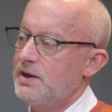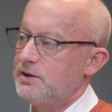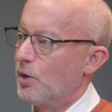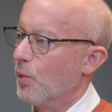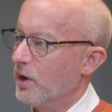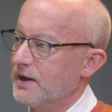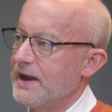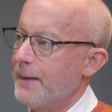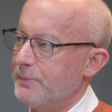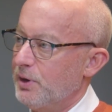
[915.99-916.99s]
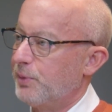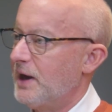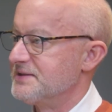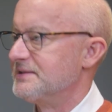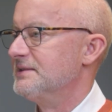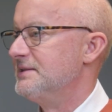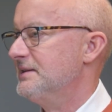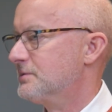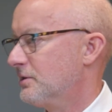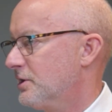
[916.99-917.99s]
your working capital
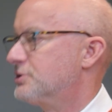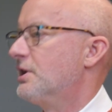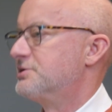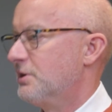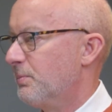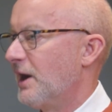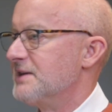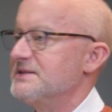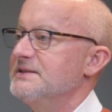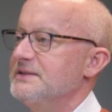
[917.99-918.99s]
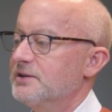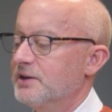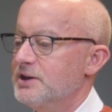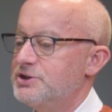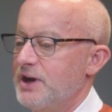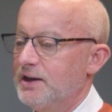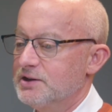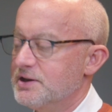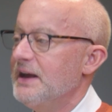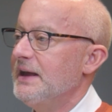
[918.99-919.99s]
processes or your treasury processes are going to
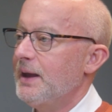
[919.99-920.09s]
change.